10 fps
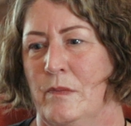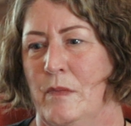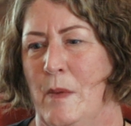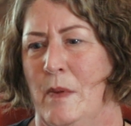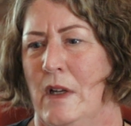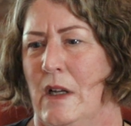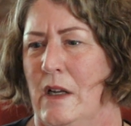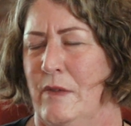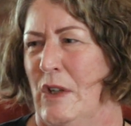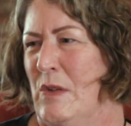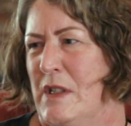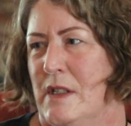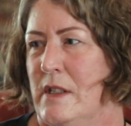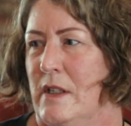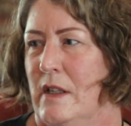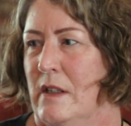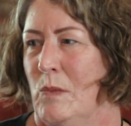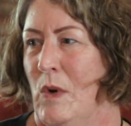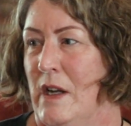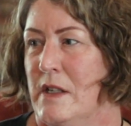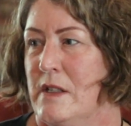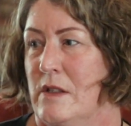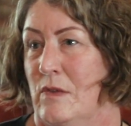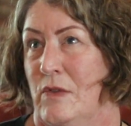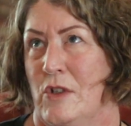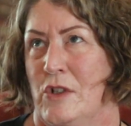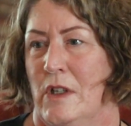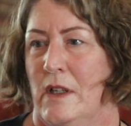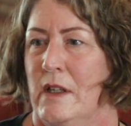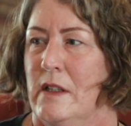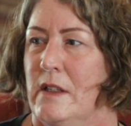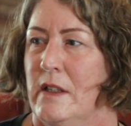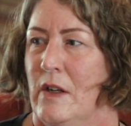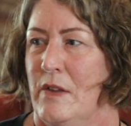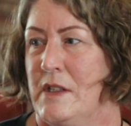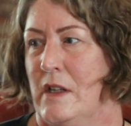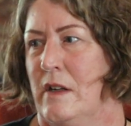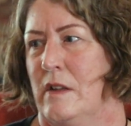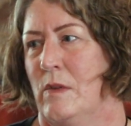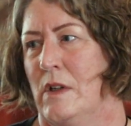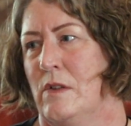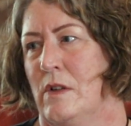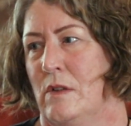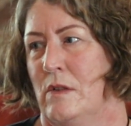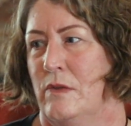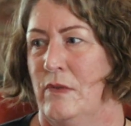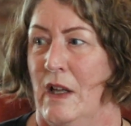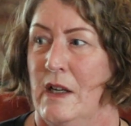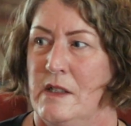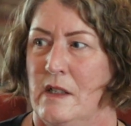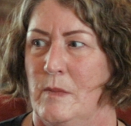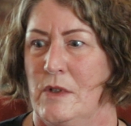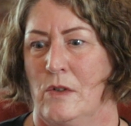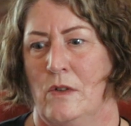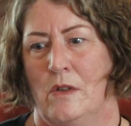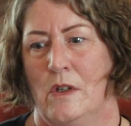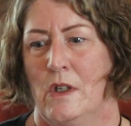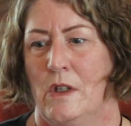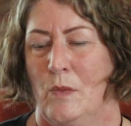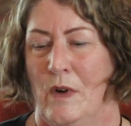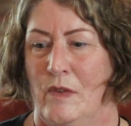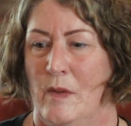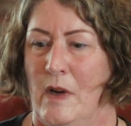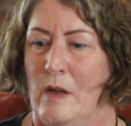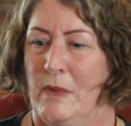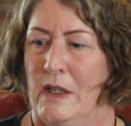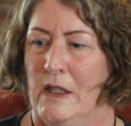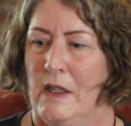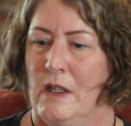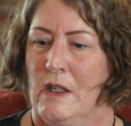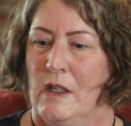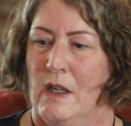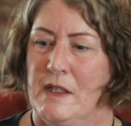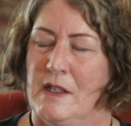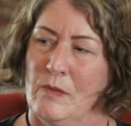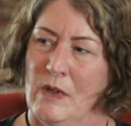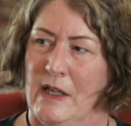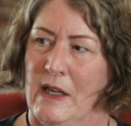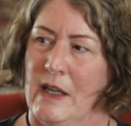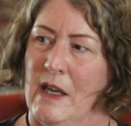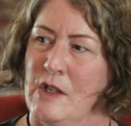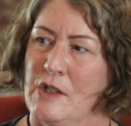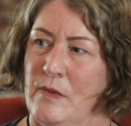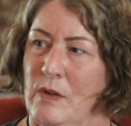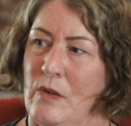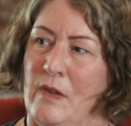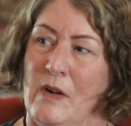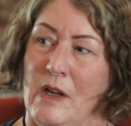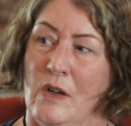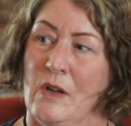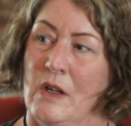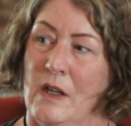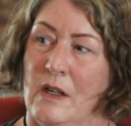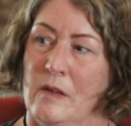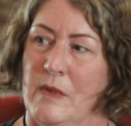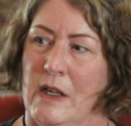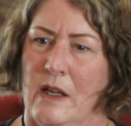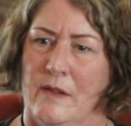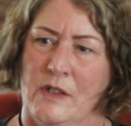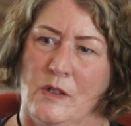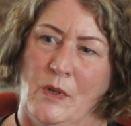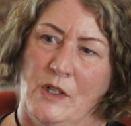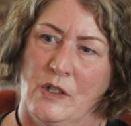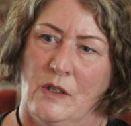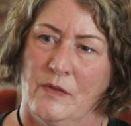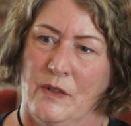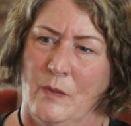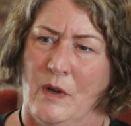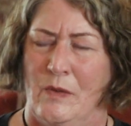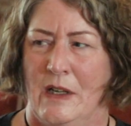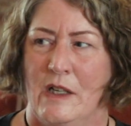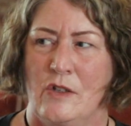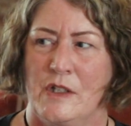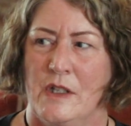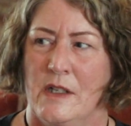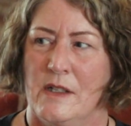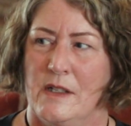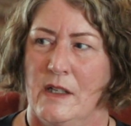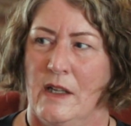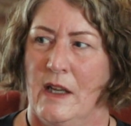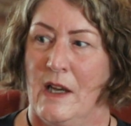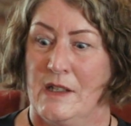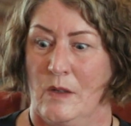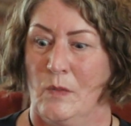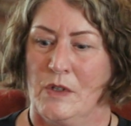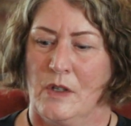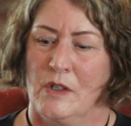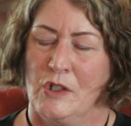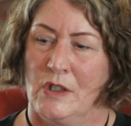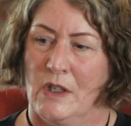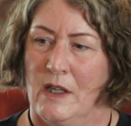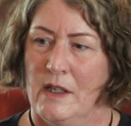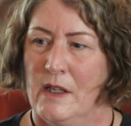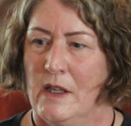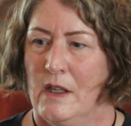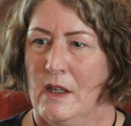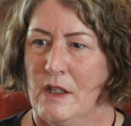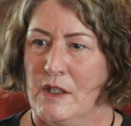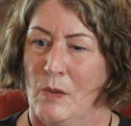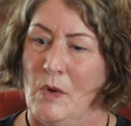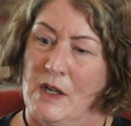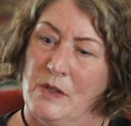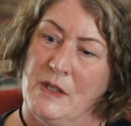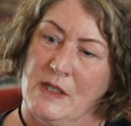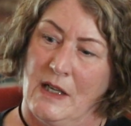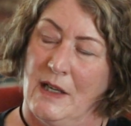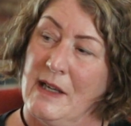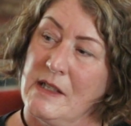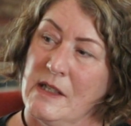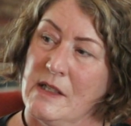people are kind of used to seeing waste, unfortunately, you know, at the side of the road or fly tipped or wherever it might be, it didn't really engage the viewer very long. They kind of switched off and they weren't really interested in seeing it as it was on the shoreline. So what I do is I collect